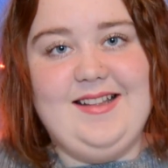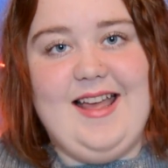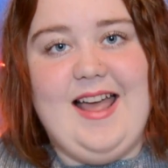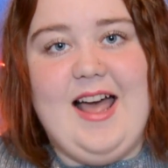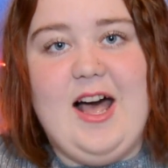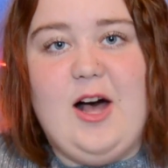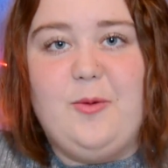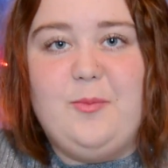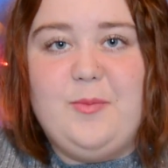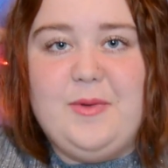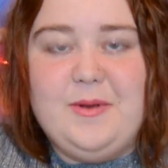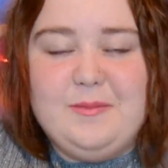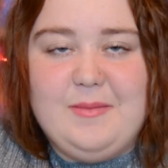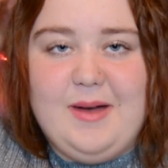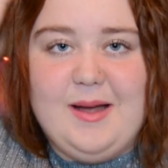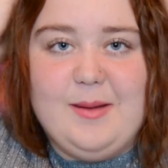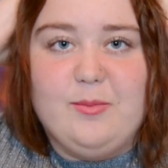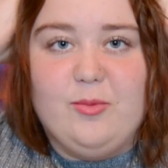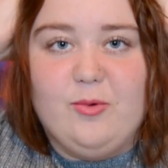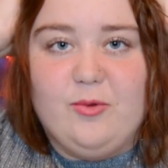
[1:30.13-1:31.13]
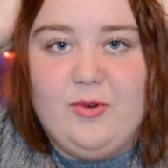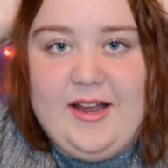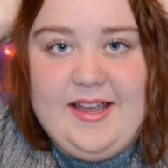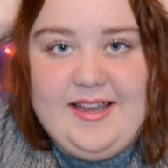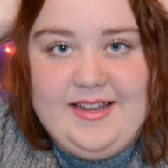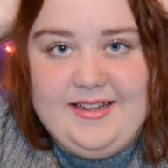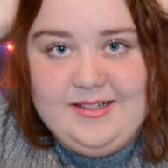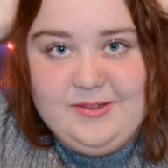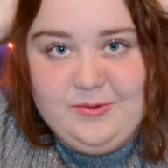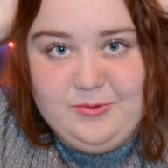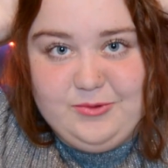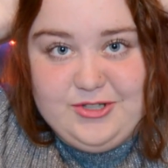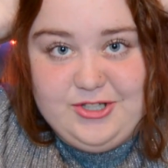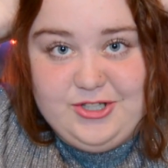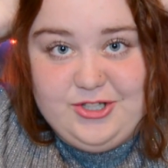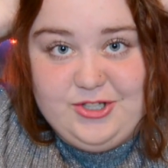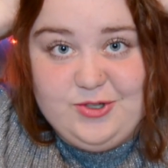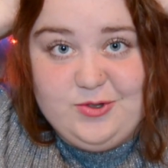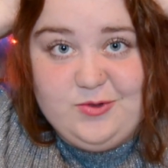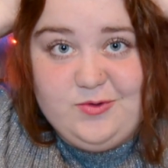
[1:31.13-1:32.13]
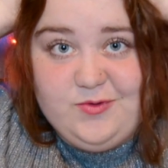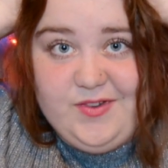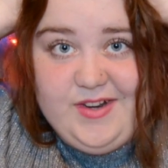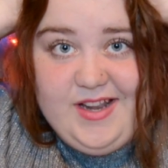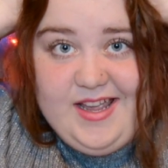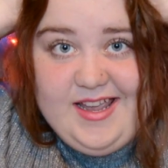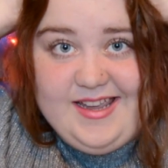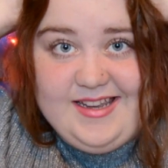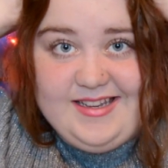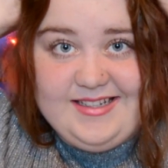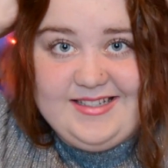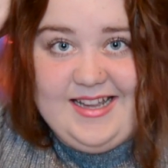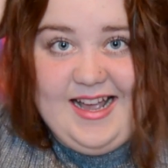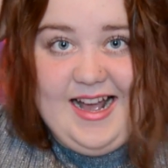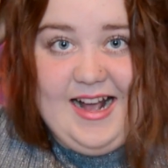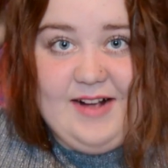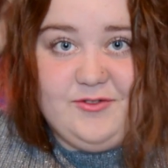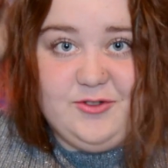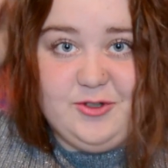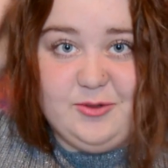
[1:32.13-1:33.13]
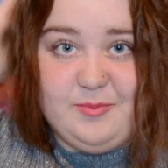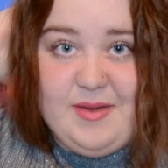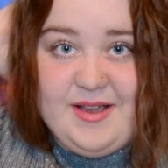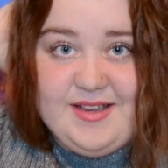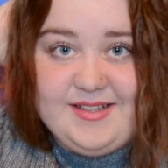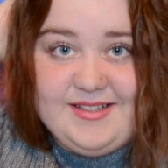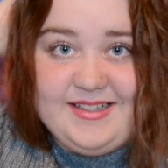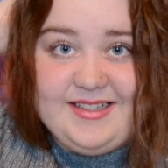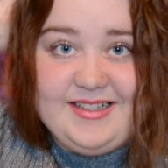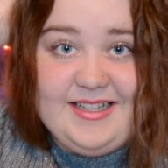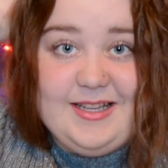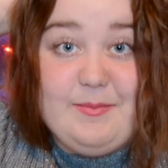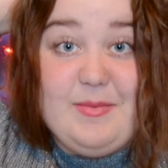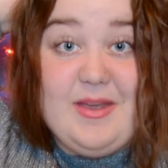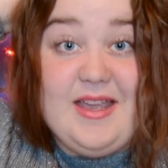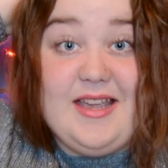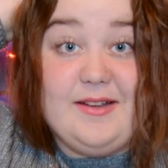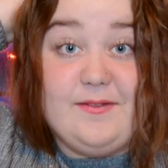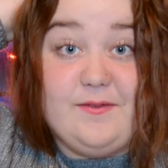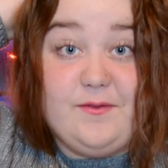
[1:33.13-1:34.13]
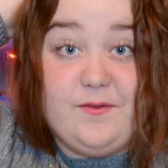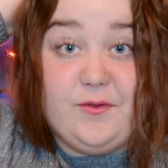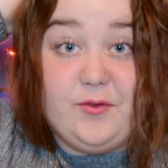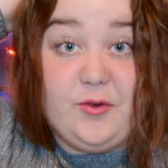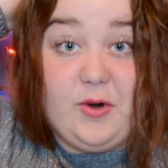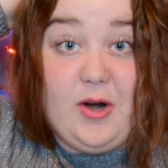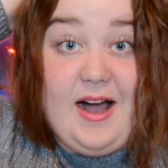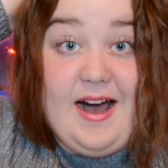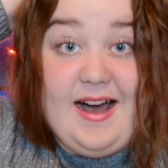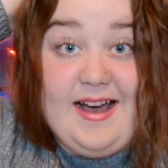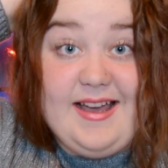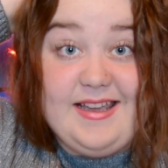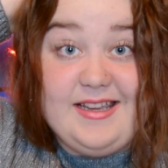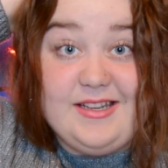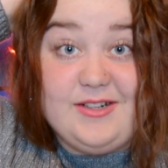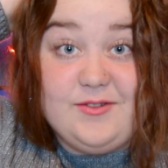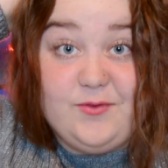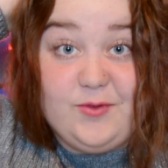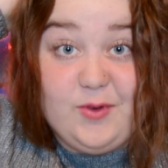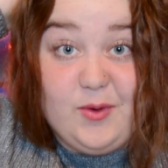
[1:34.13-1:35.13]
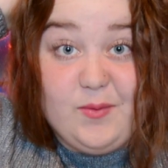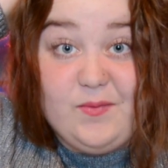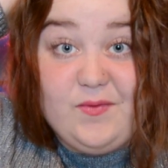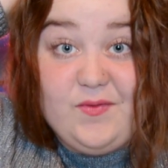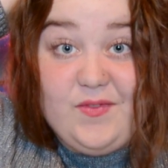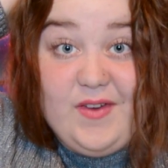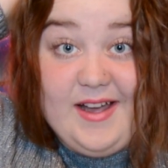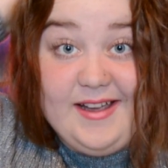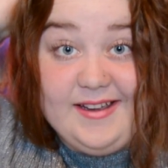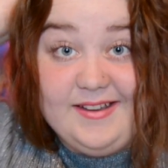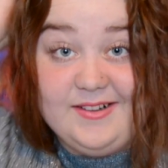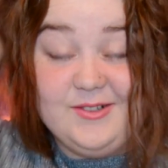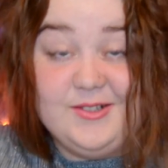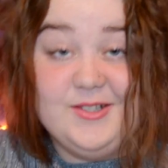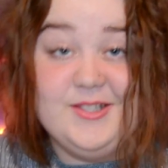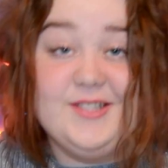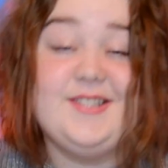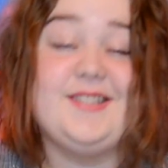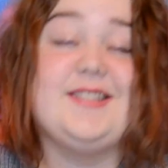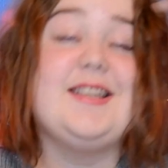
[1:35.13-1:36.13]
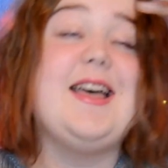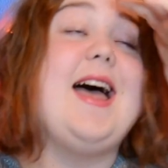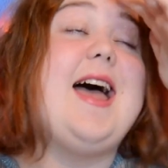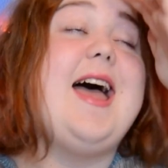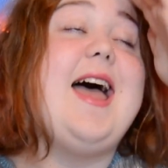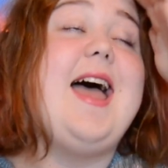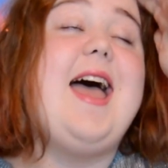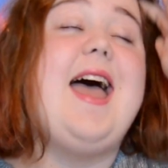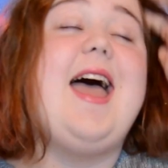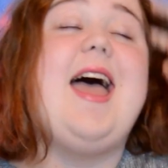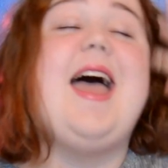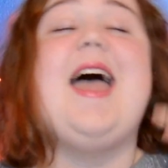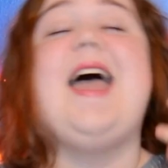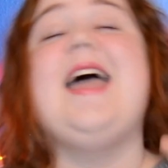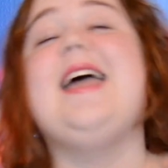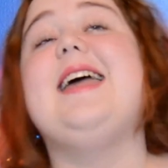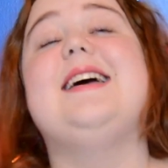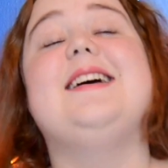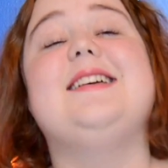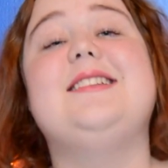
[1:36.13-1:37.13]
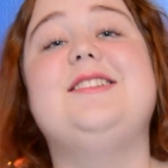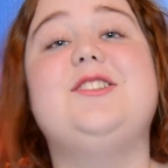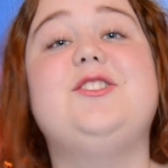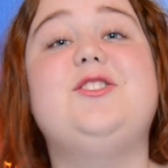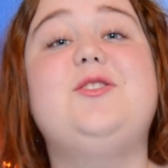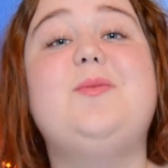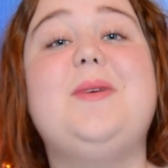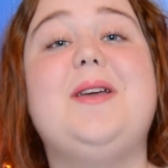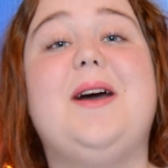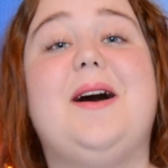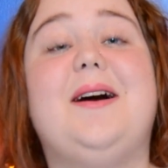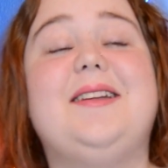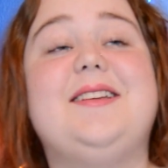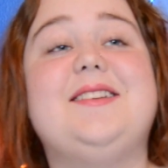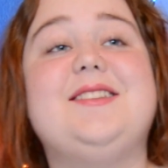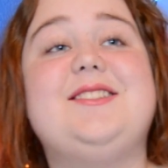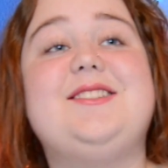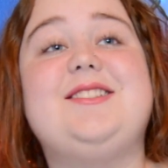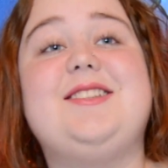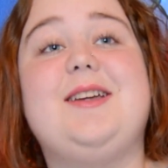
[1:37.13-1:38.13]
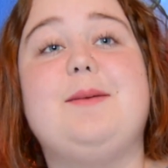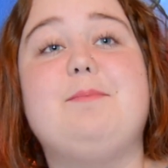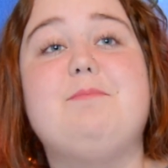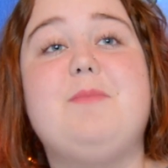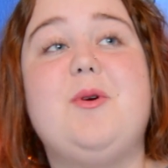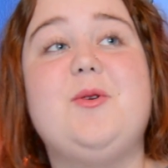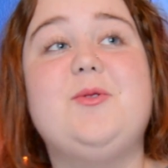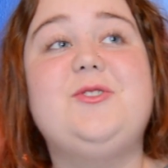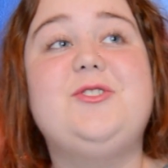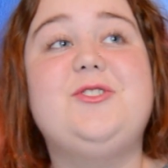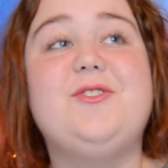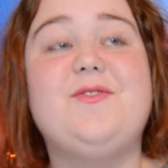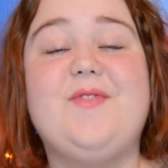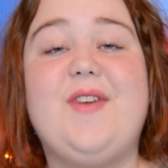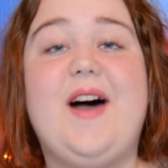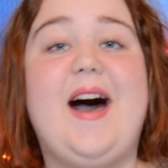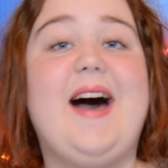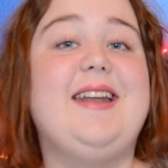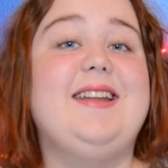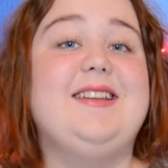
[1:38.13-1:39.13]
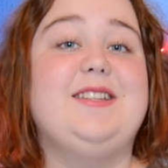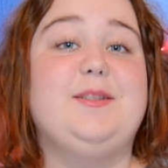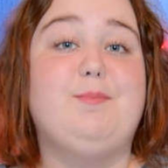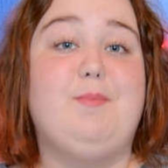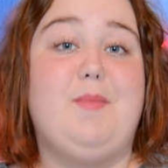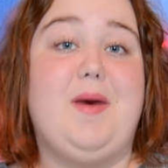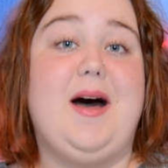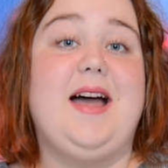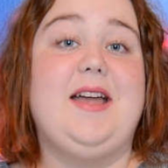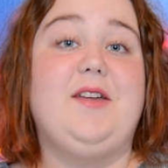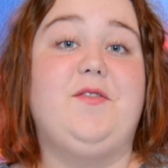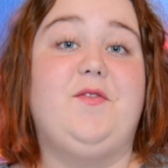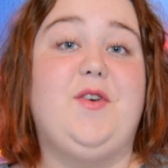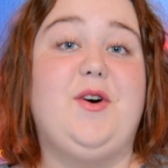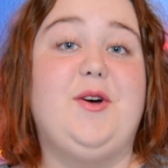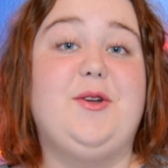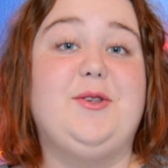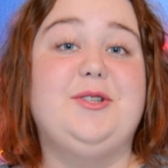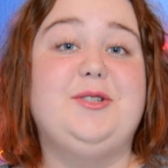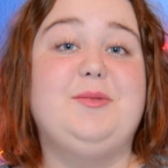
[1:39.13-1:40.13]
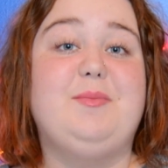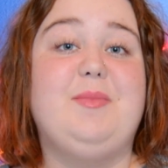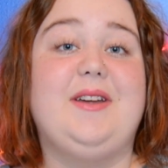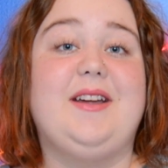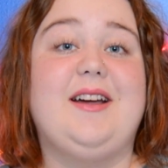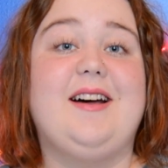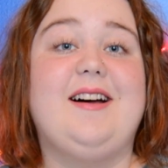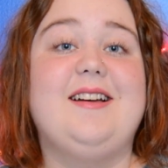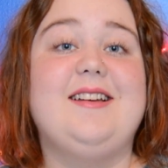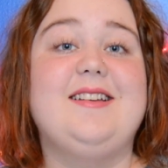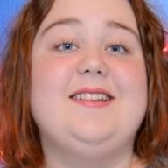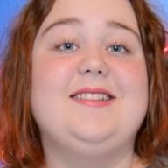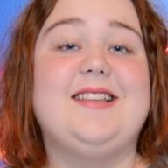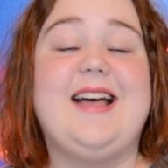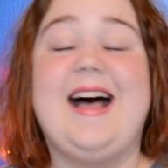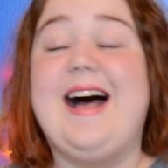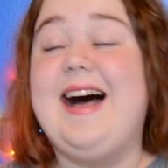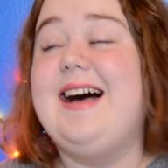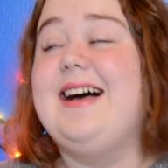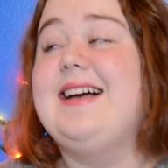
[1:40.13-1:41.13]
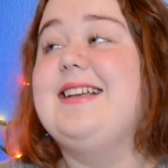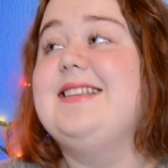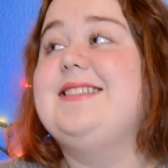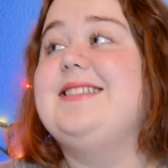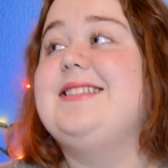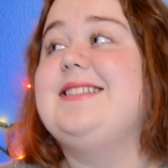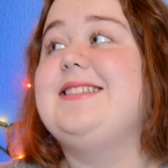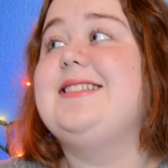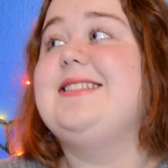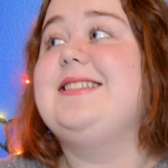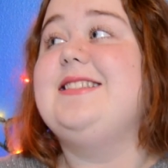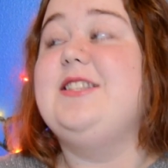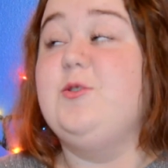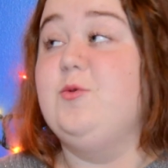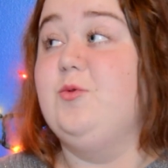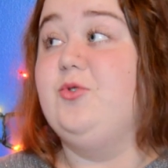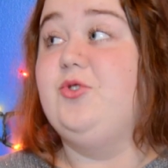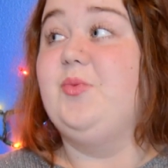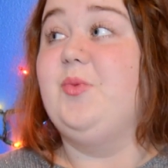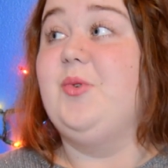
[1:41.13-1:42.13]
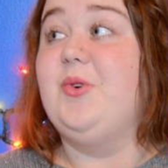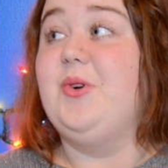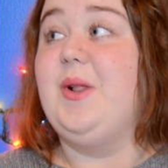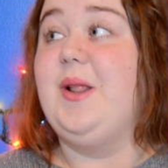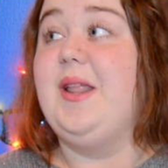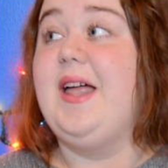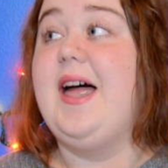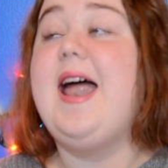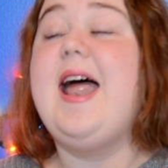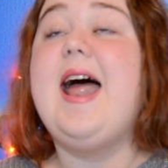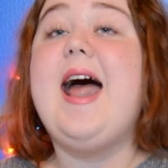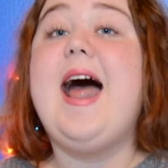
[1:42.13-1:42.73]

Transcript: helping my brain rejuvenate after basically being fried from finals. And to be honest, most of that is my fault because, as usual,